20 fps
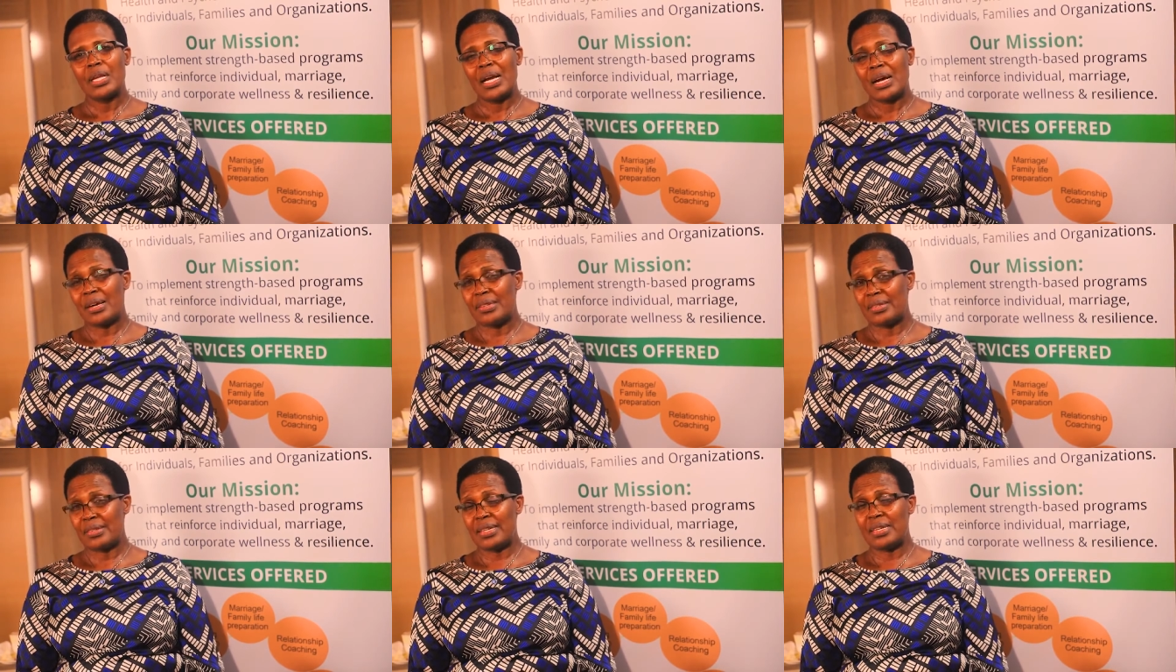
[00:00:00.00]

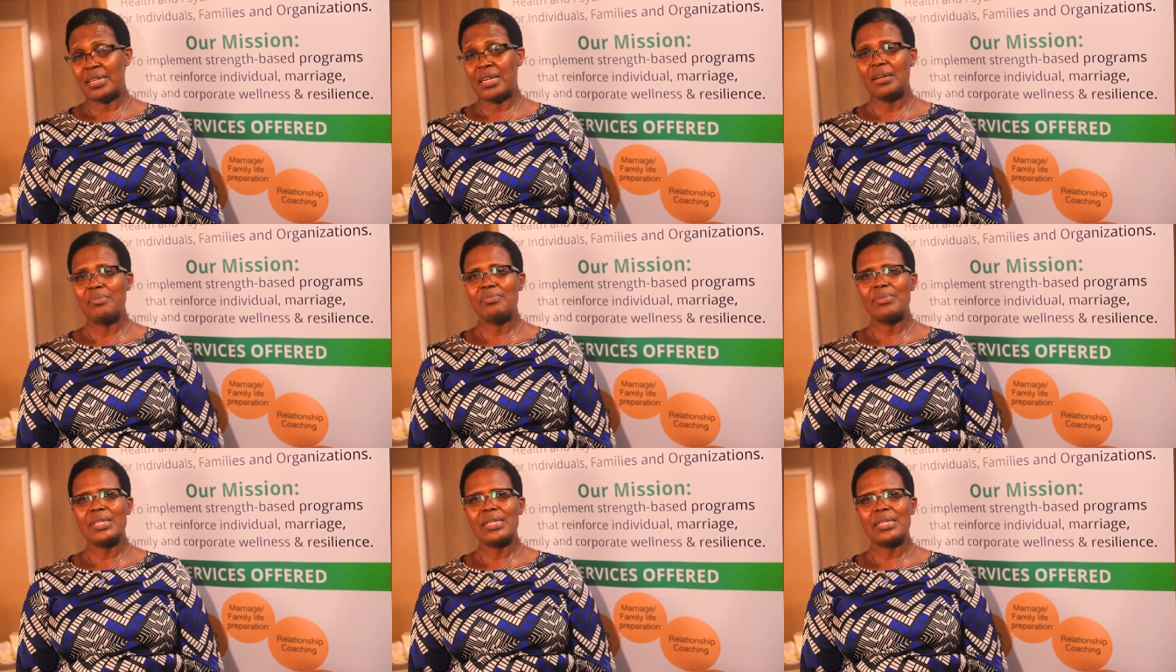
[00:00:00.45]
As the
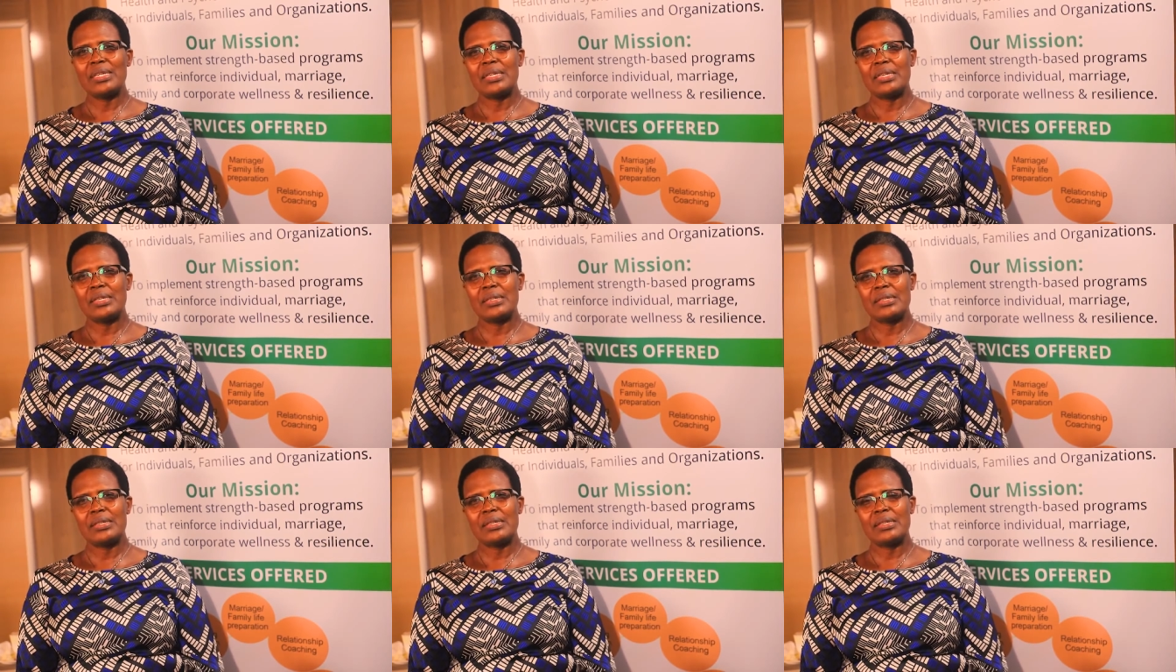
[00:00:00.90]
name
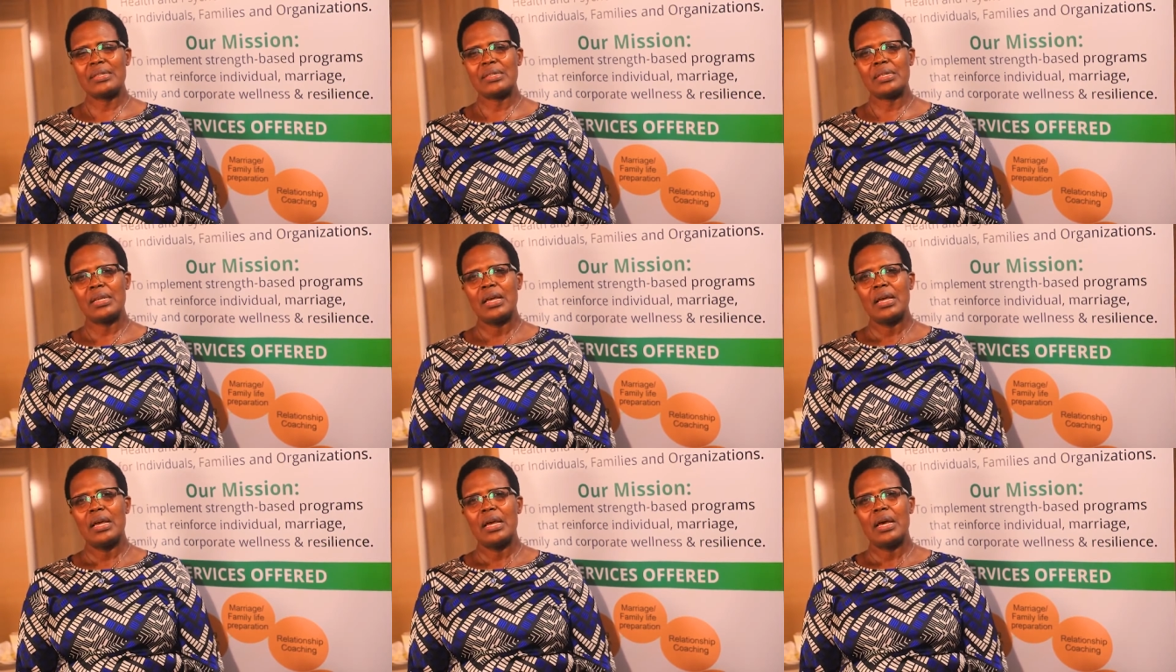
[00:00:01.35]

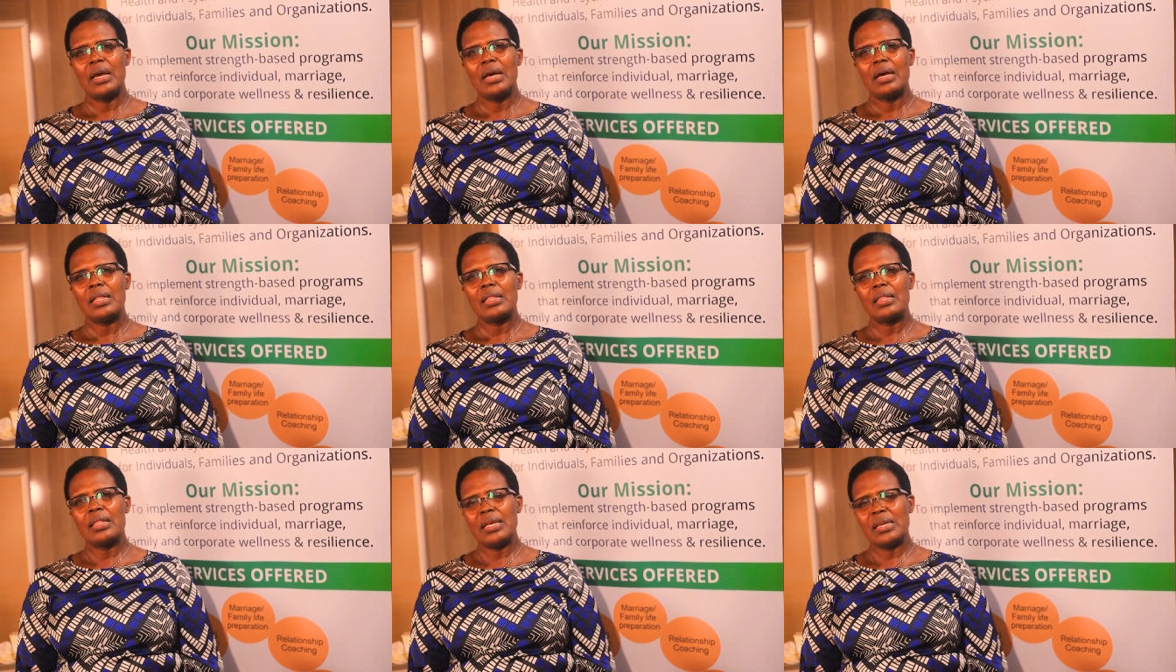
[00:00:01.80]
suggests,
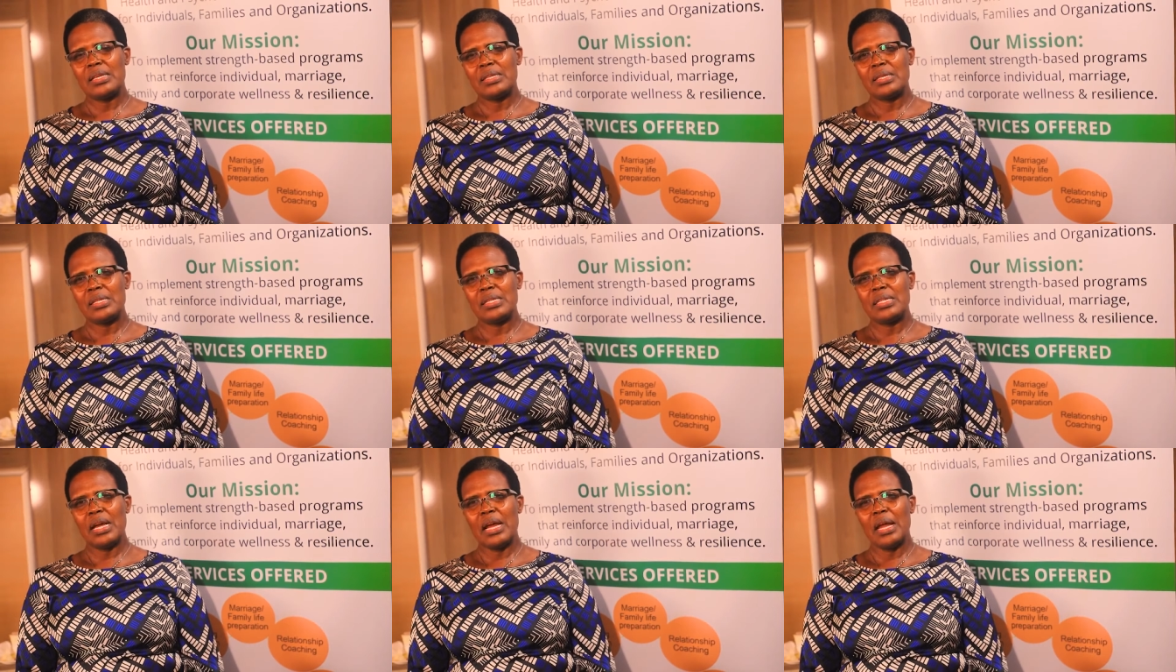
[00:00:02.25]

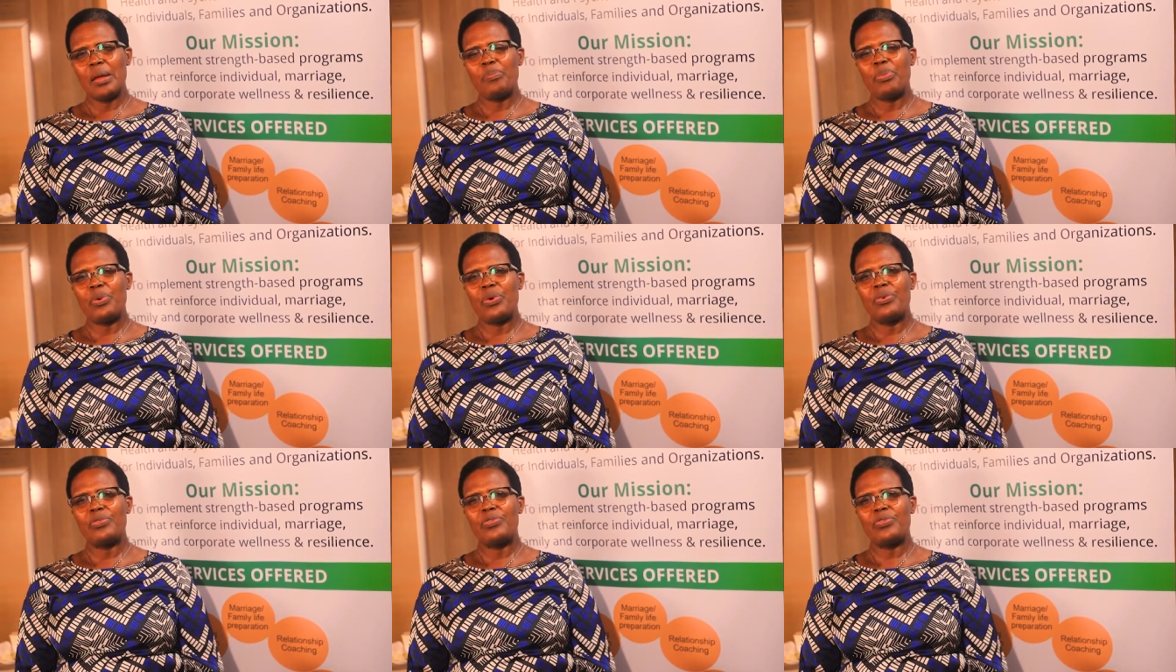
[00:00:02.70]
this
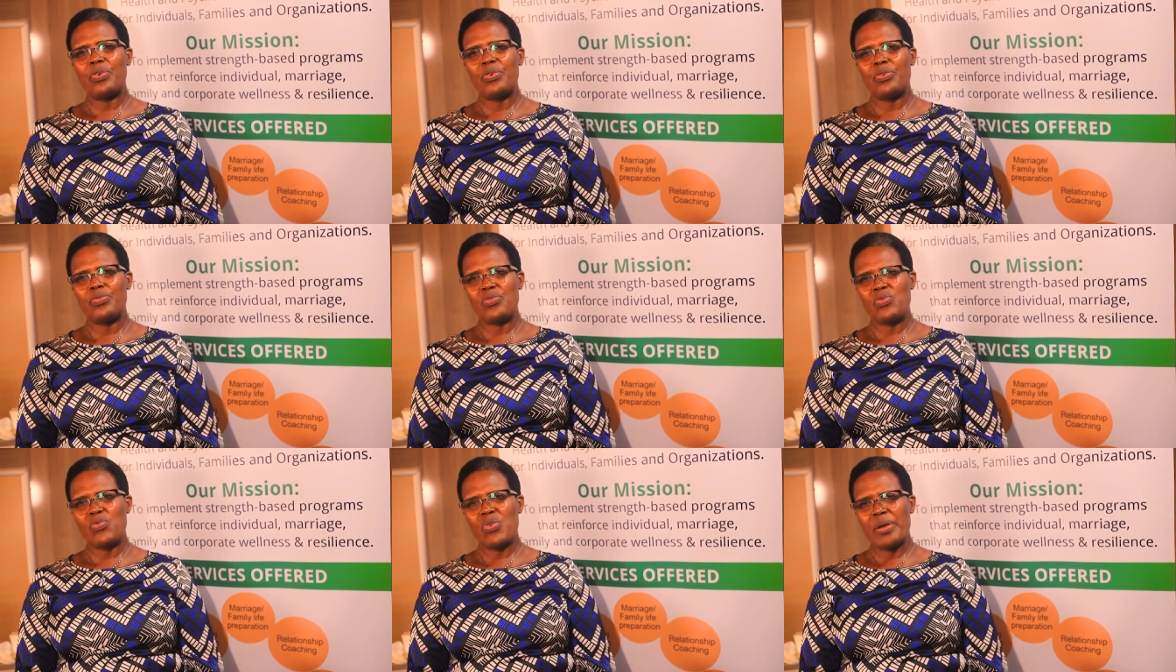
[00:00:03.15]
type of
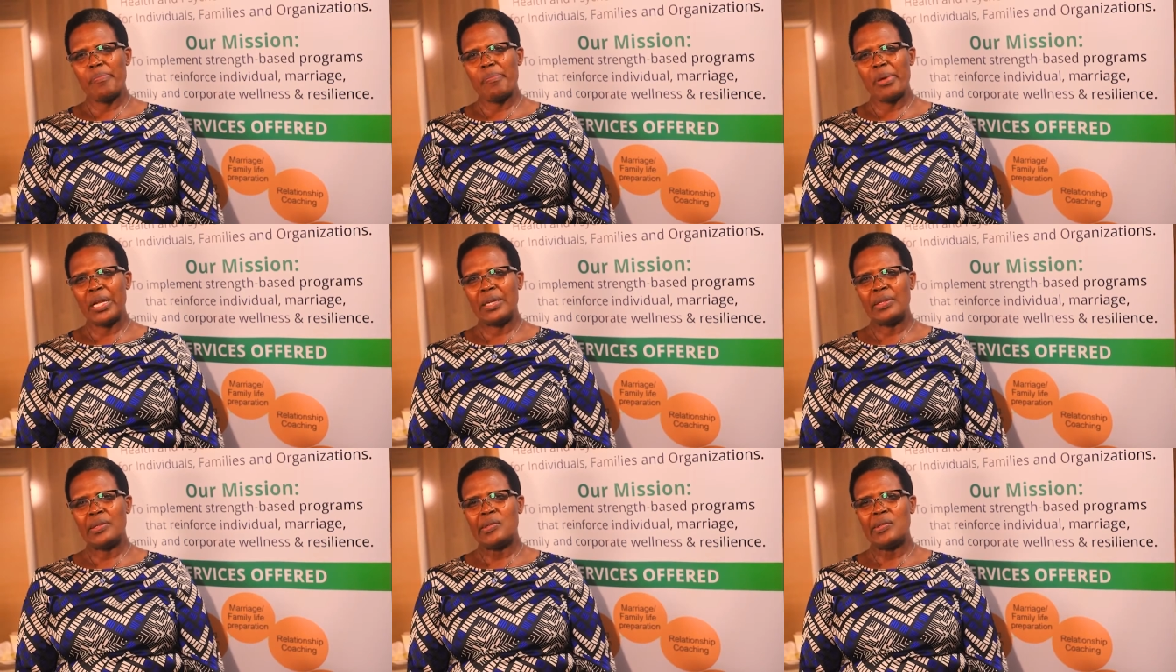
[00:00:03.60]

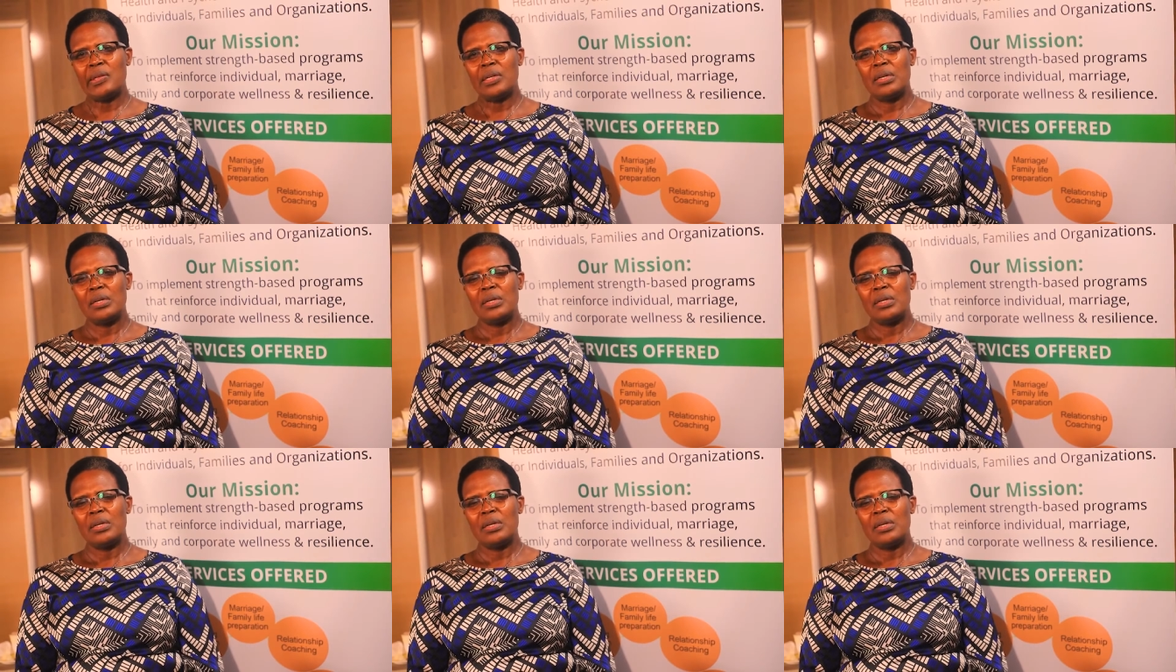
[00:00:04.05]
women